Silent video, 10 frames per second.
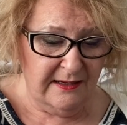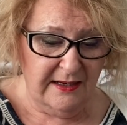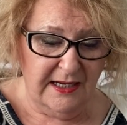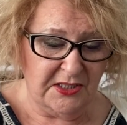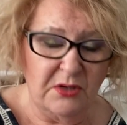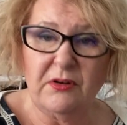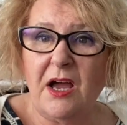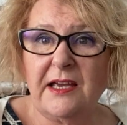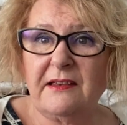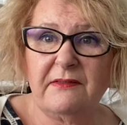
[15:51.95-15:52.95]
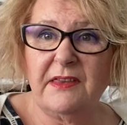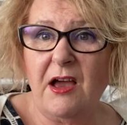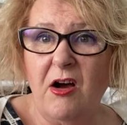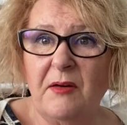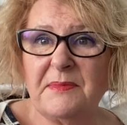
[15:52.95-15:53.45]
I do like the
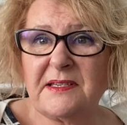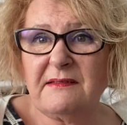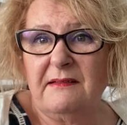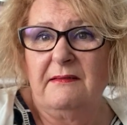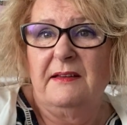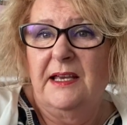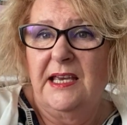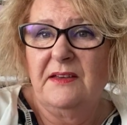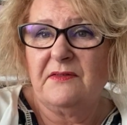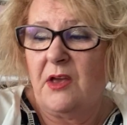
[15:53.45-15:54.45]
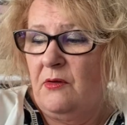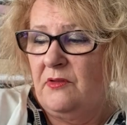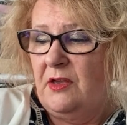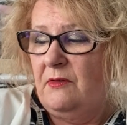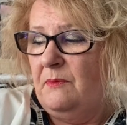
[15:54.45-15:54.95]
arms, even though
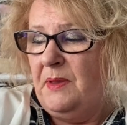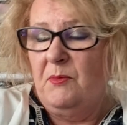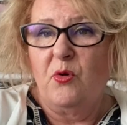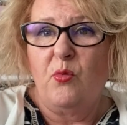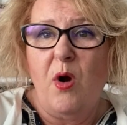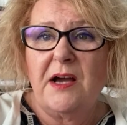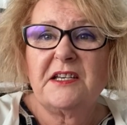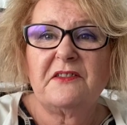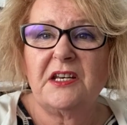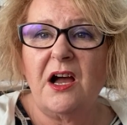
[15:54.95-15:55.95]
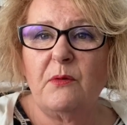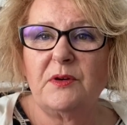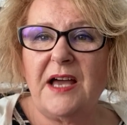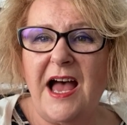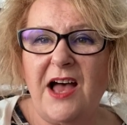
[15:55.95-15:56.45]
they're a bit more wider than I
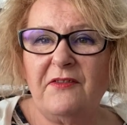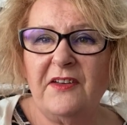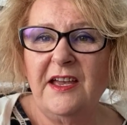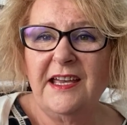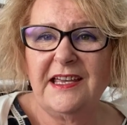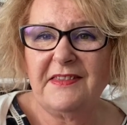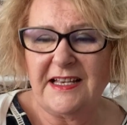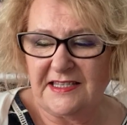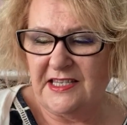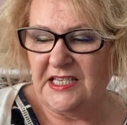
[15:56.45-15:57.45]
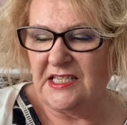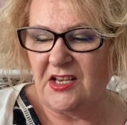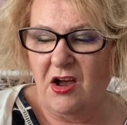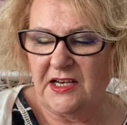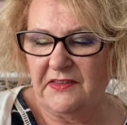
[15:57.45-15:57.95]
would have. That's the
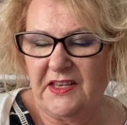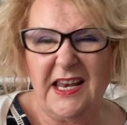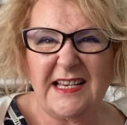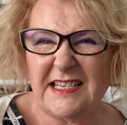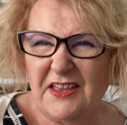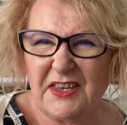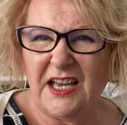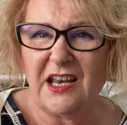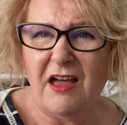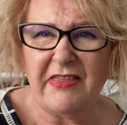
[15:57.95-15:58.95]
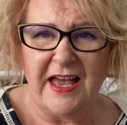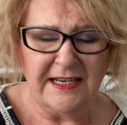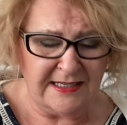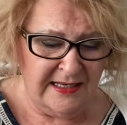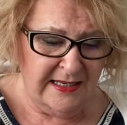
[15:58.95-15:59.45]
design and the elastic. I think I like that.